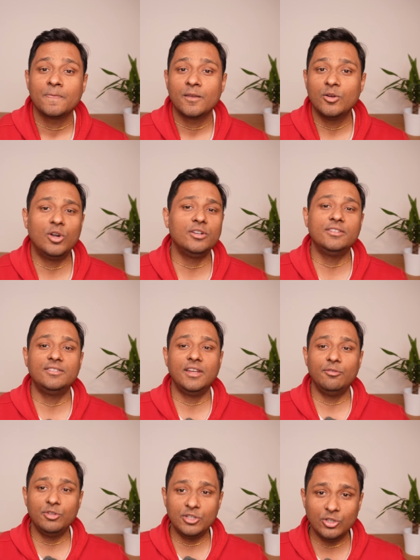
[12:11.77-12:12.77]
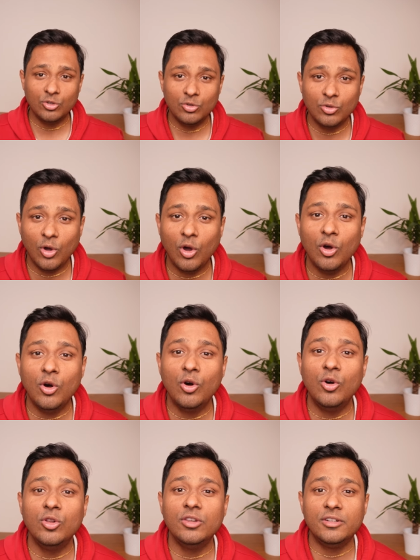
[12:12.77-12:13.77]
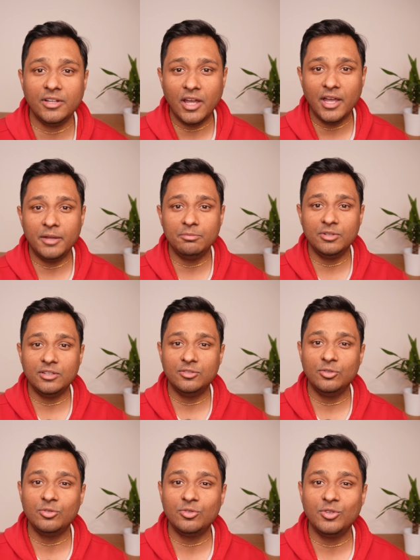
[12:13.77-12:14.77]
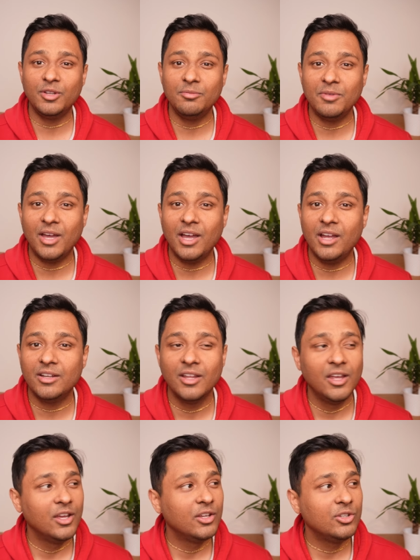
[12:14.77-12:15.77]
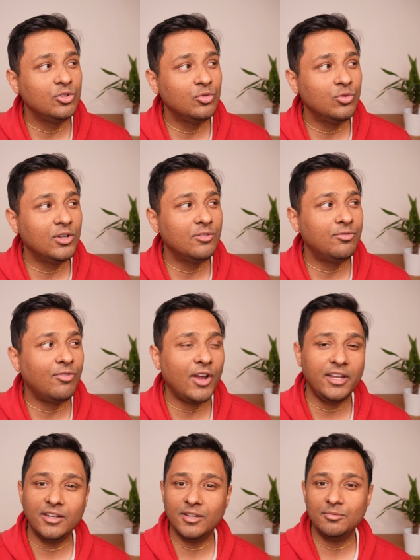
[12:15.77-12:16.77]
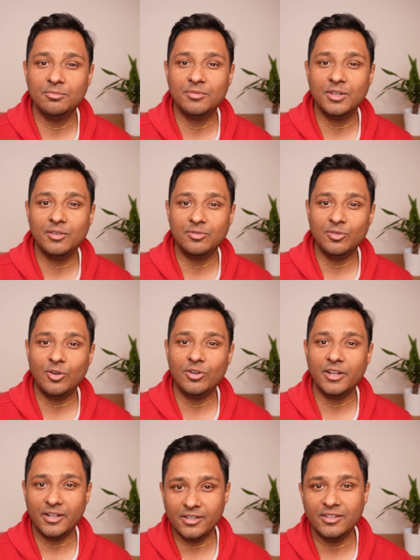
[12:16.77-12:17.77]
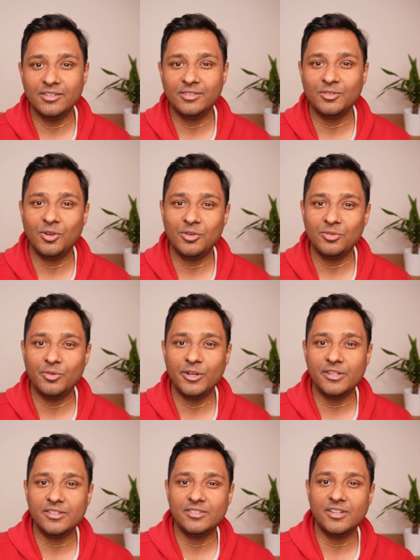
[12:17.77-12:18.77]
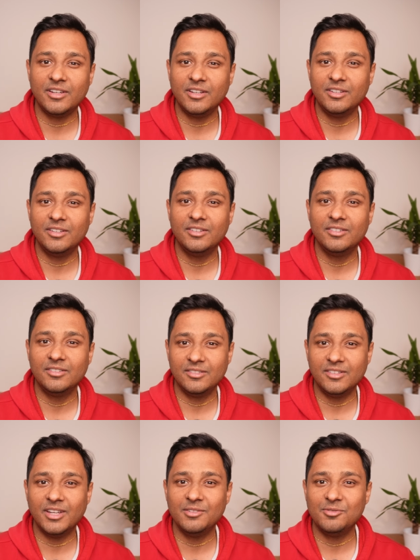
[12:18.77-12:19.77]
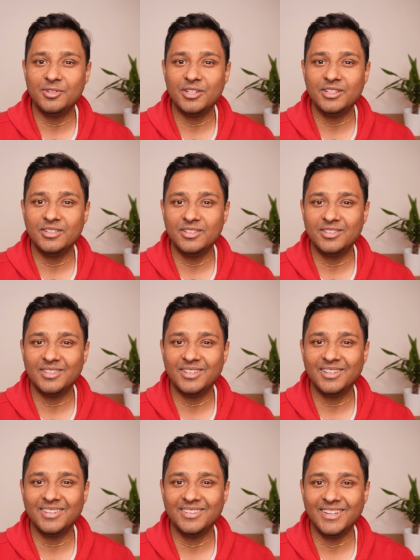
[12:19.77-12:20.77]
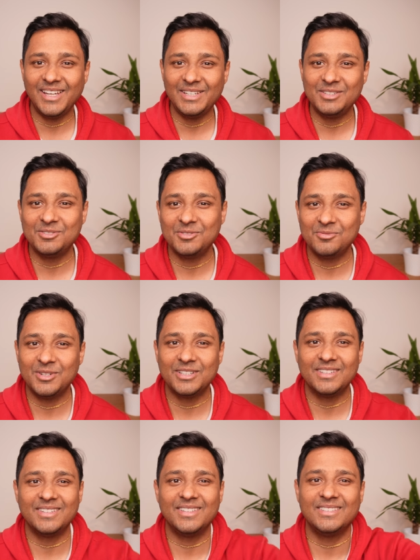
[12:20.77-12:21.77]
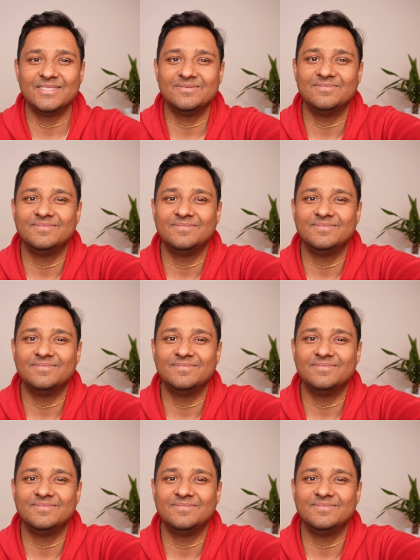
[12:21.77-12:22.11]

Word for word: God is there with you all the time. Just look to him and you will find him, if not at least on 22nd January this year. Thank you so much.